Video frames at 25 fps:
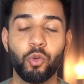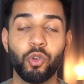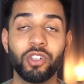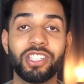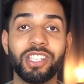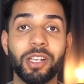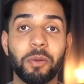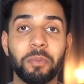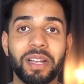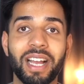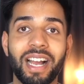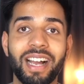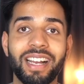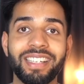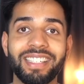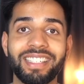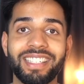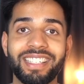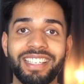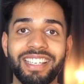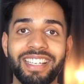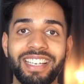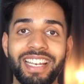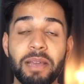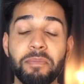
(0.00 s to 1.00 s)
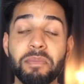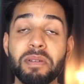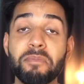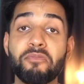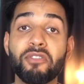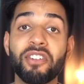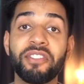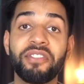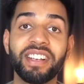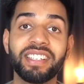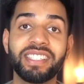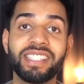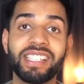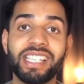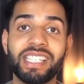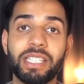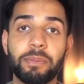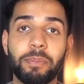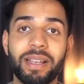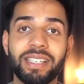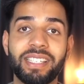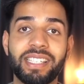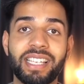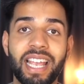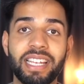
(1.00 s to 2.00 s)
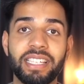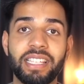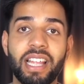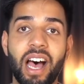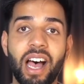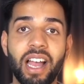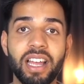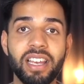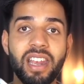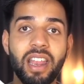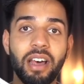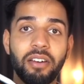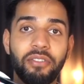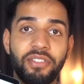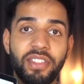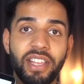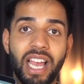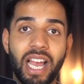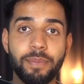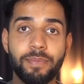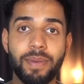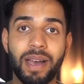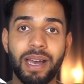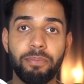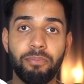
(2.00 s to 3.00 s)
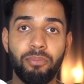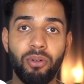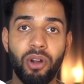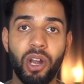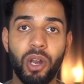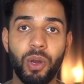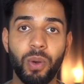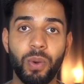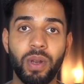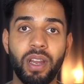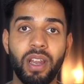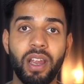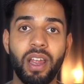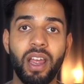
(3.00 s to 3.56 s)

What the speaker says: What's up guys? Let me prefix this by saying that I love the iPad Pro.